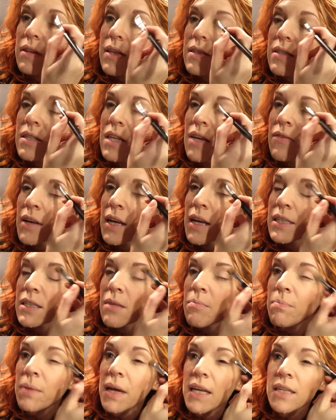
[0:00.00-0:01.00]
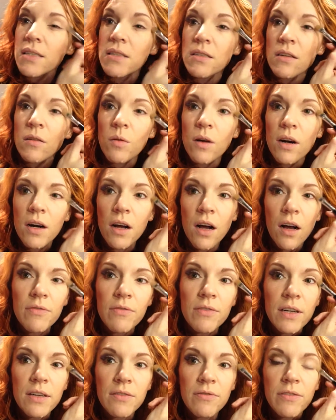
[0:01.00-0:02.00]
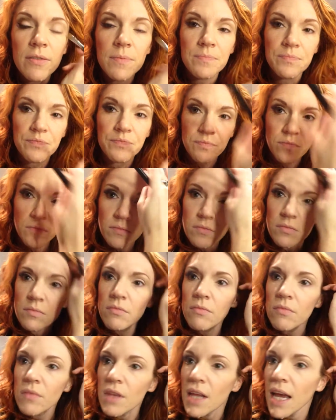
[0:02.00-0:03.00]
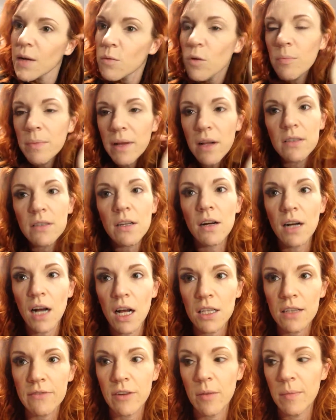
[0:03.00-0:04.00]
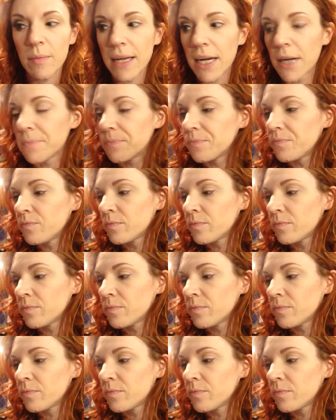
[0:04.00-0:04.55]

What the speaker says: This is giving us a base to work off of, and we'll build our color from there.